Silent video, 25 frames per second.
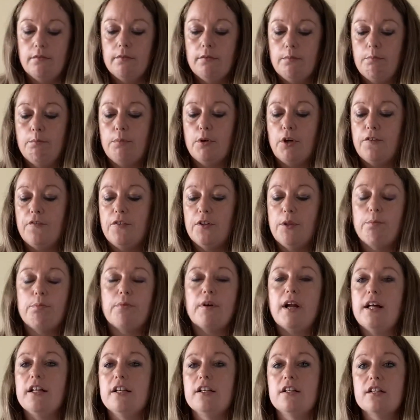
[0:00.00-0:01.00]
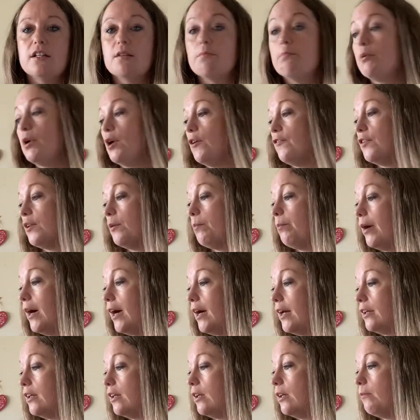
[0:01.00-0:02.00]
bought for the brand, bought for the
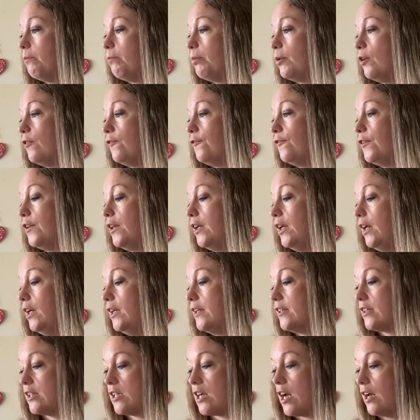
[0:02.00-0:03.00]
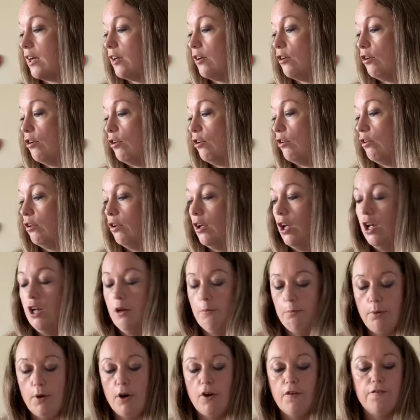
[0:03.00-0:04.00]
pattern, bought for the style,
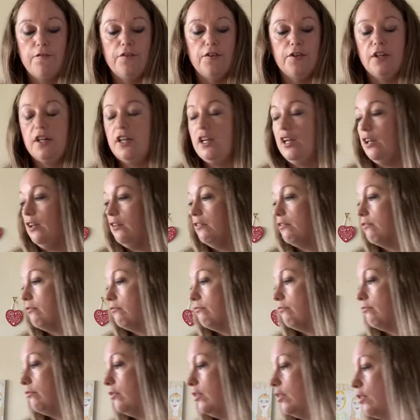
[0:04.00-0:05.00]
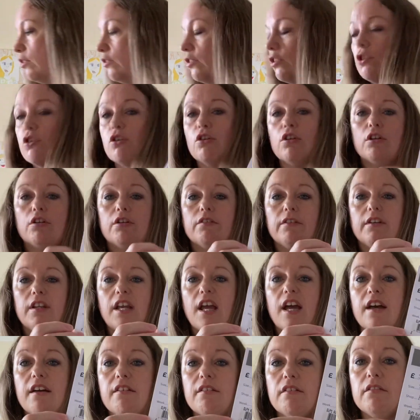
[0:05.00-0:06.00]
bought for the colour,
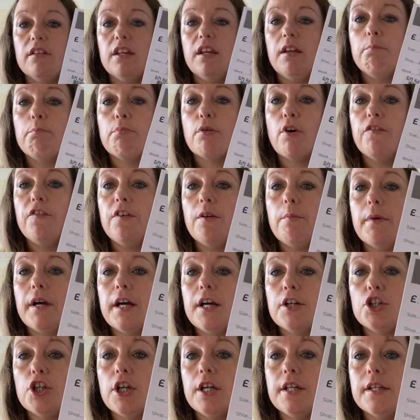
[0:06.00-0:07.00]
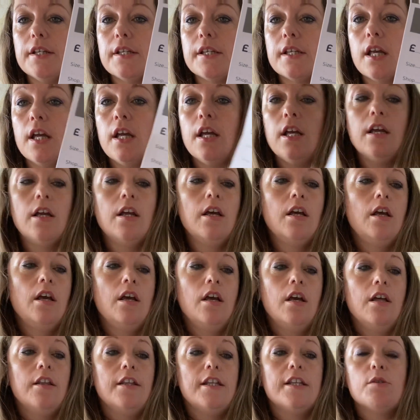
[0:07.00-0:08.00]
yeah, and the profit margins.
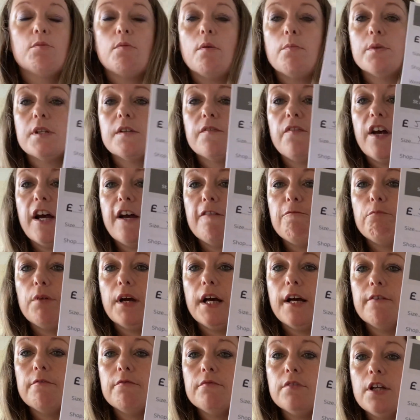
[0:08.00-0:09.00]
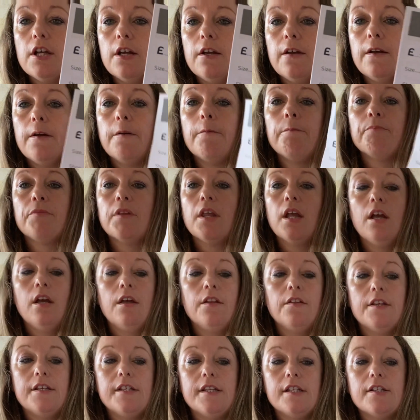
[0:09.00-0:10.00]
This one was £5.
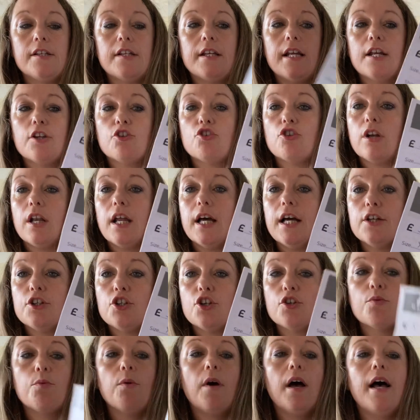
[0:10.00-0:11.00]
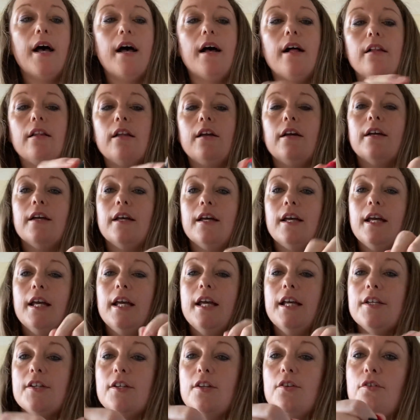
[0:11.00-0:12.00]
This is an extra large as well.
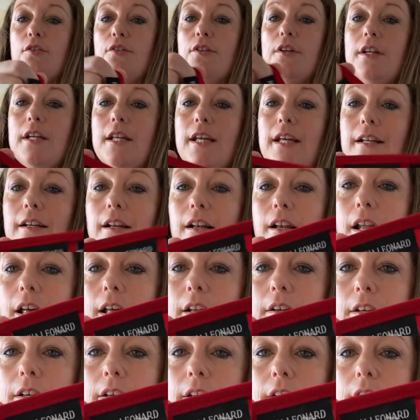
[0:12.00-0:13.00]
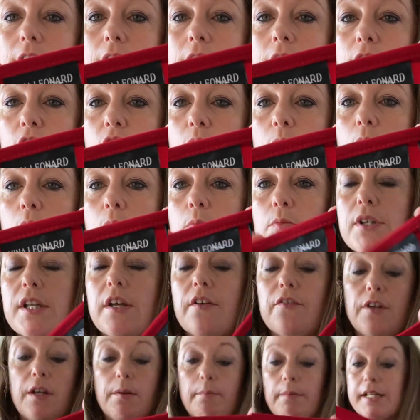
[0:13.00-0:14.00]
It's another Nina Leonard. Someone was
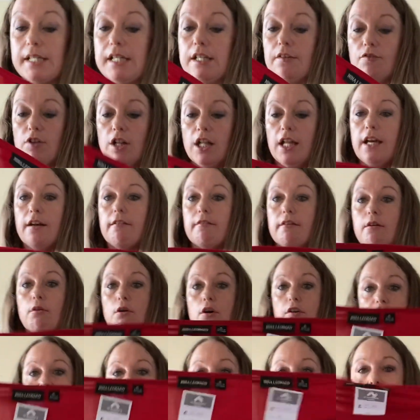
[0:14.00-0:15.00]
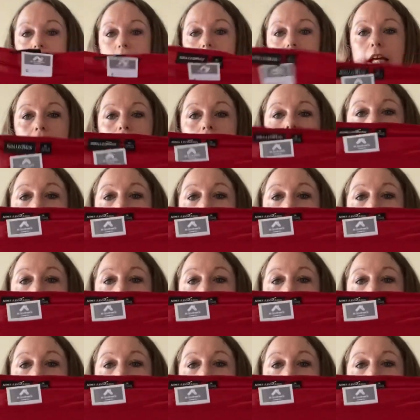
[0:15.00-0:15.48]
having a massive clear out, obviously.